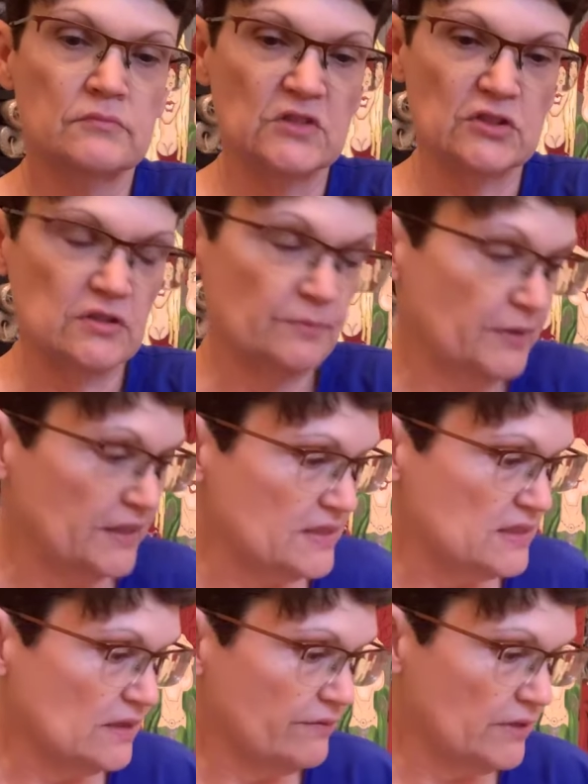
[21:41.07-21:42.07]
Just a
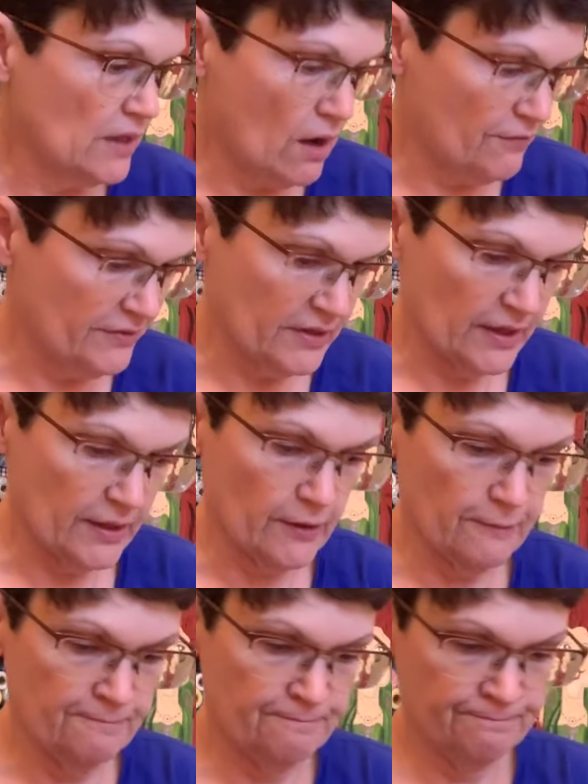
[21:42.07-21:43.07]
piece of it off of
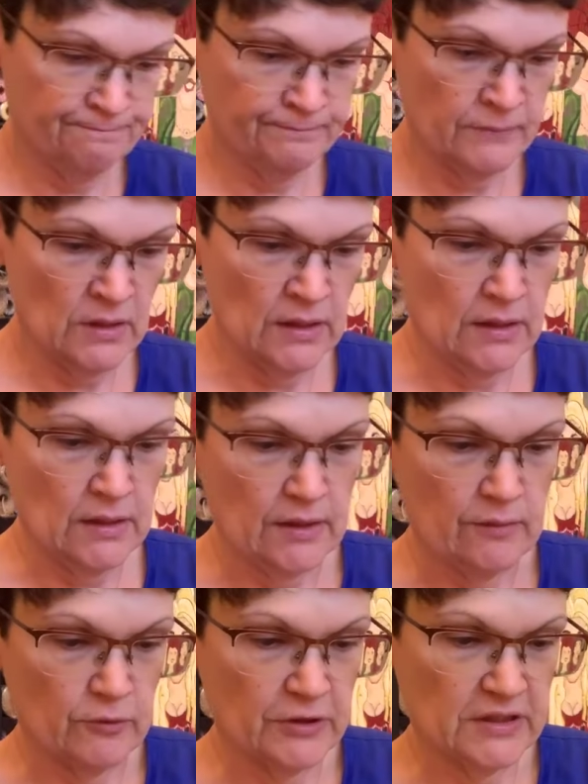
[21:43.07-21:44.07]
there.
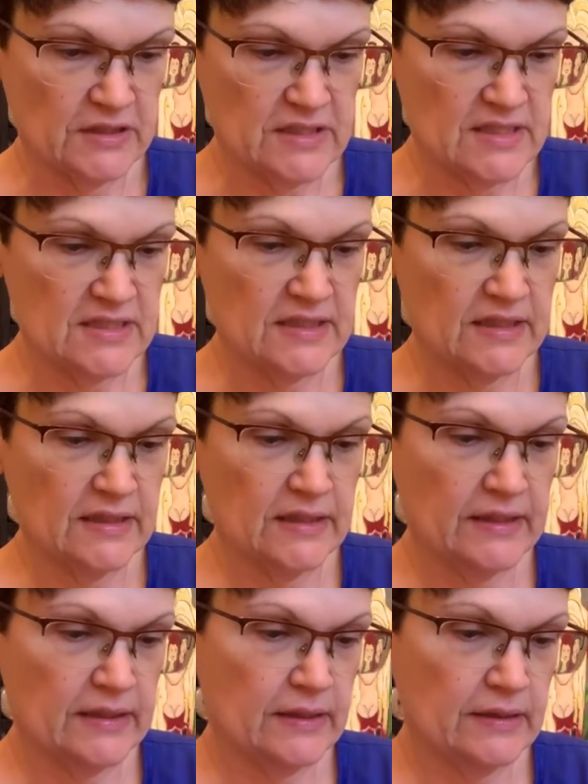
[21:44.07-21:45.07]
And we're going to stick it
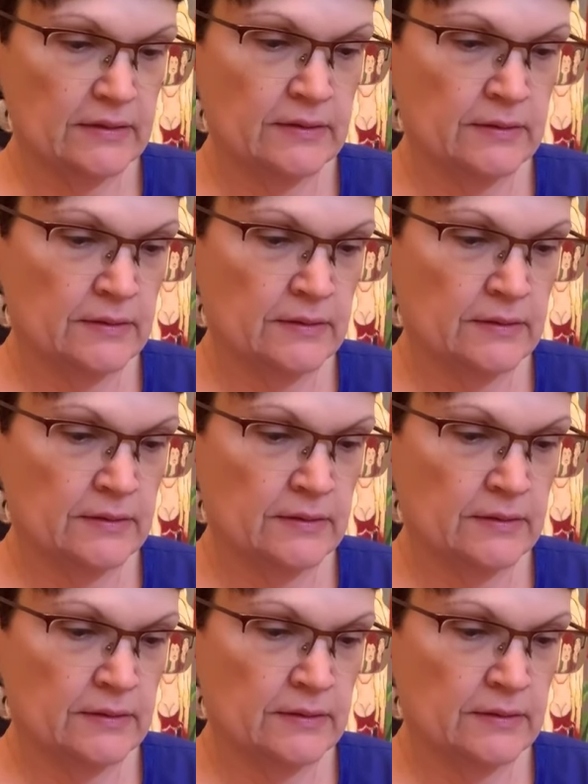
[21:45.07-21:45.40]
in.